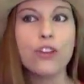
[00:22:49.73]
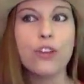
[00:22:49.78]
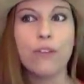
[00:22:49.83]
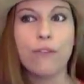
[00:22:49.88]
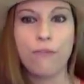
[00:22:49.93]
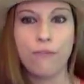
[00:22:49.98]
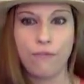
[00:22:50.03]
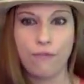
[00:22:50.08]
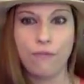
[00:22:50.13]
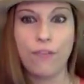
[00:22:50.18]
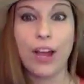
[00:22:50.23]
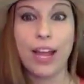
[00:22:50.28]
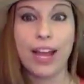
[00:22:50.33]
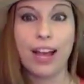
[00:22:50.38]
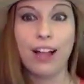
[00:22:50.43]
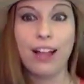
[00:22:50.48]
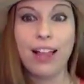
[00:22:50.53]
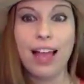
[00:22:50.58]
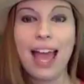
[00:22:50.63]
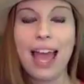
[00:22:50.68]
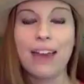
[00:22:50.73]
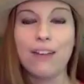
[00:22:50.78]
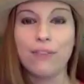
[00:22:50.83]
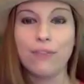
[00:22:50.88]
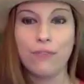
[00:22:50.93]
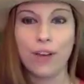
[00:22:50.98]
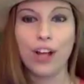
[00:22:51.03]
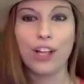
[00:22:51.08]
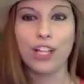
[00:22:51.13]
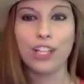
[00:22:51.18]
to fail
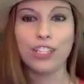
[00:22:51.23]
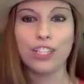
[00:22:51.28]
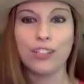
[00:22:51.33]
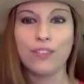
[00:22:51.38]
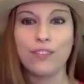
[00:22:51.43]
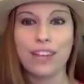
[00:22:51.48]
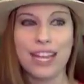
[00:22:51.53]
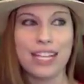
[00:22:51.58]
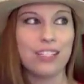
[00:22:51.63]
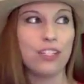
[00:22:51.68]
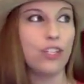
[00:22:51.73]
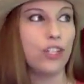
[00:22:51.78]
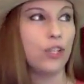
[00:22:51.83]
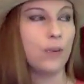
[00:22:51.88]
and fall on your face.